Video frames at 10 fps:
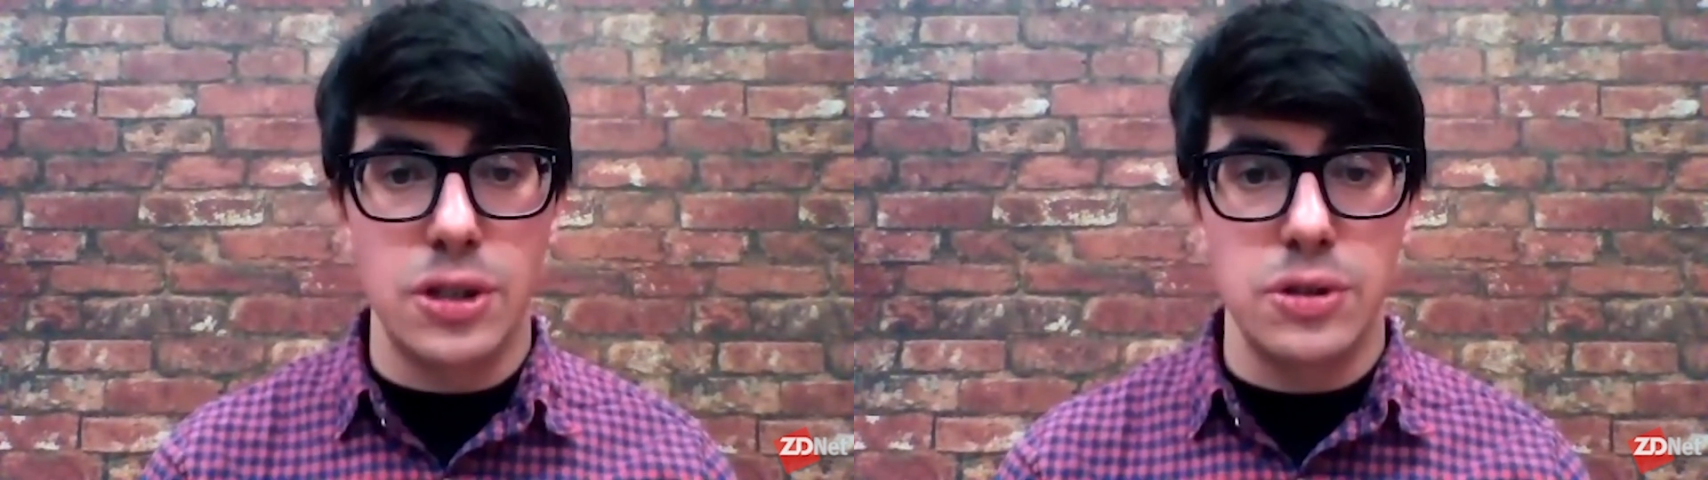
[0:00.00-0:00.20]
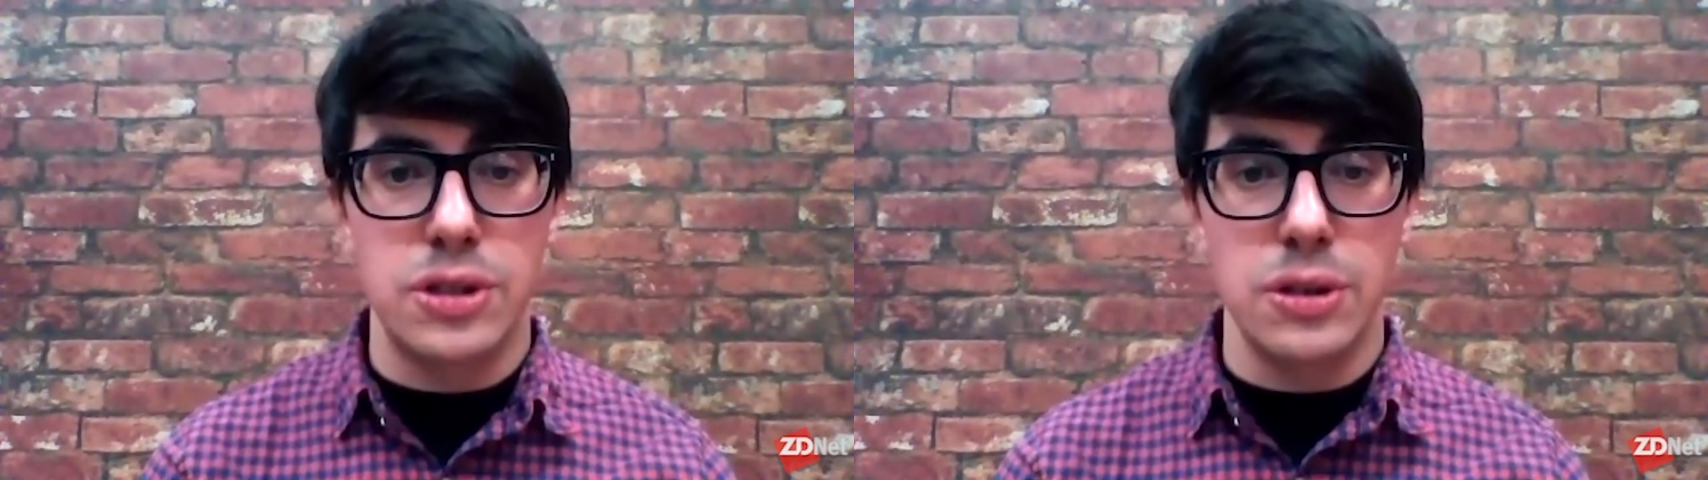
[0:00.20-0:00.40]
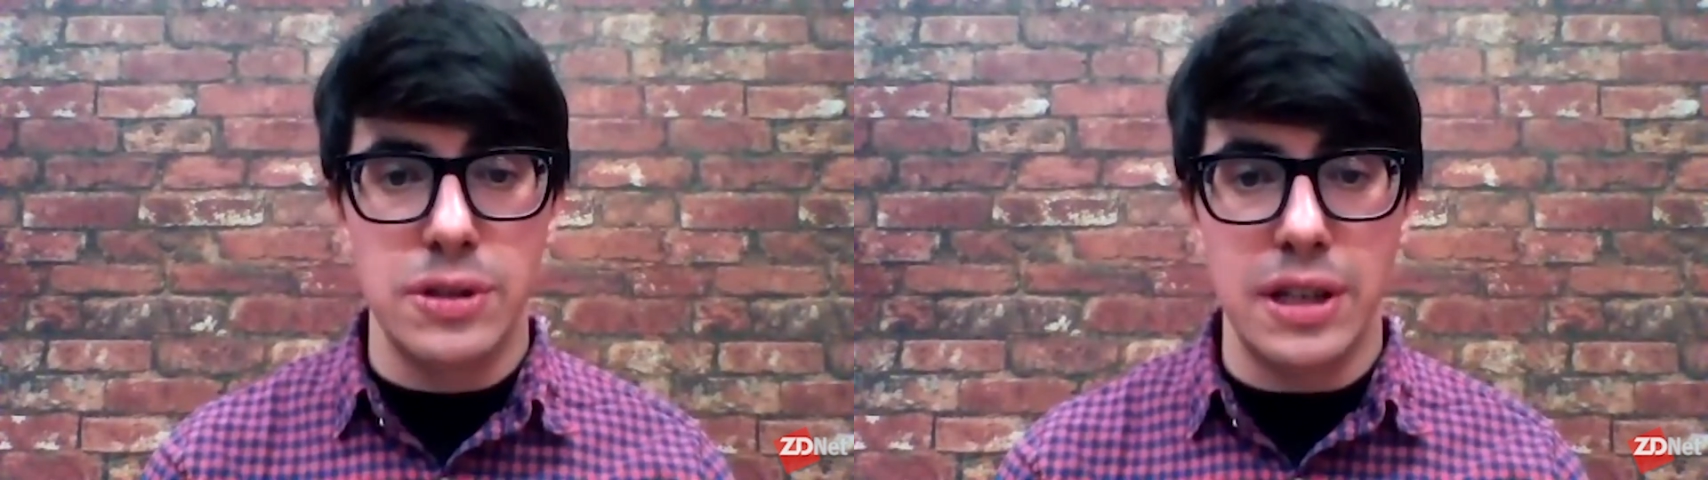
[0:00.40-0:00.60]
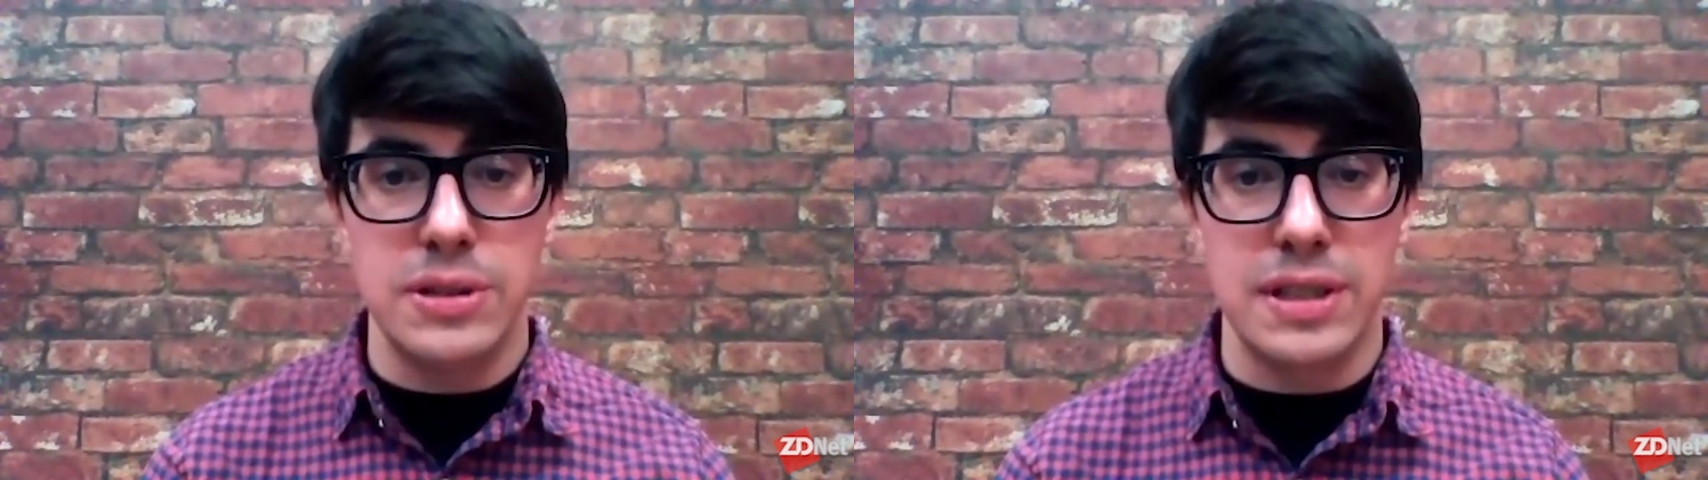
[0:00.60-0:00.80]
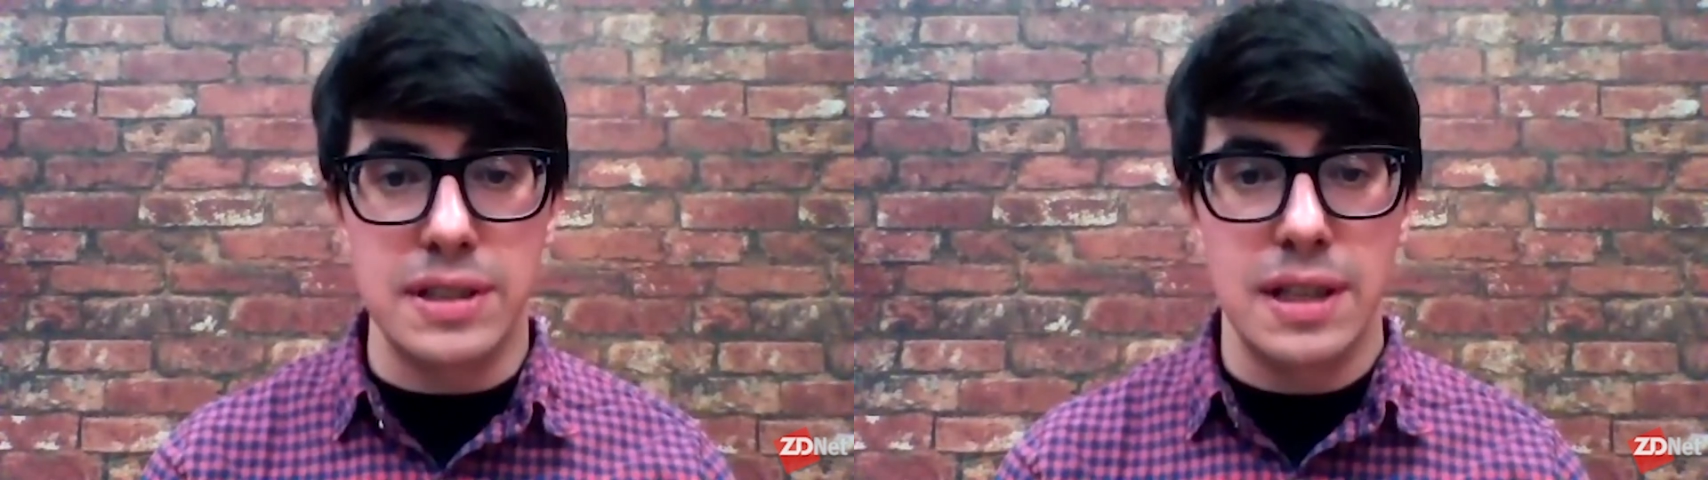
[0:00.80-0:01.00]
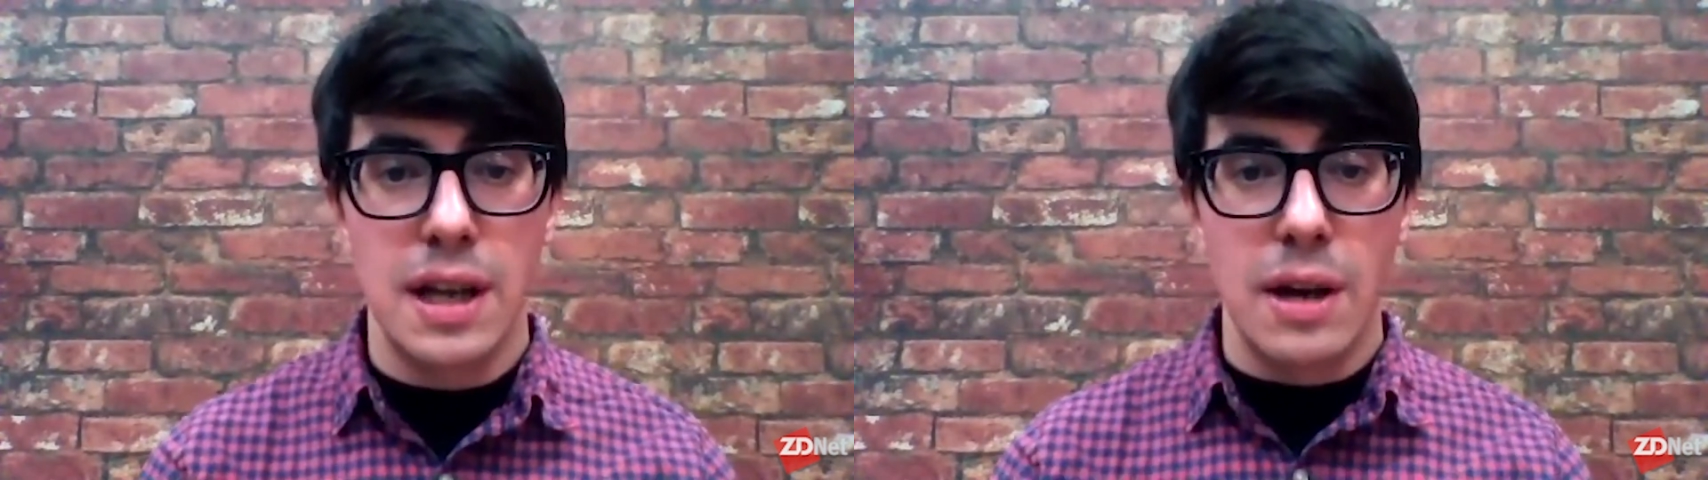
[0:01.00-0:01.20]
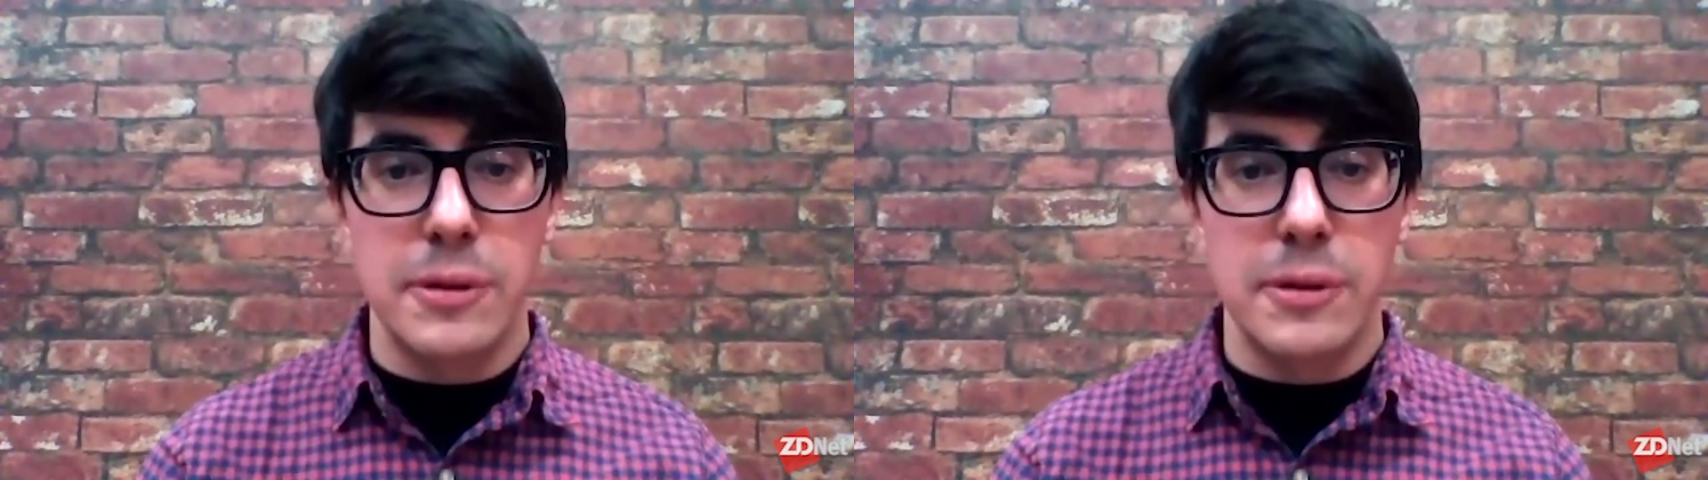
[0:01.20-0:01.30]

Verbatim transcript: to, to users,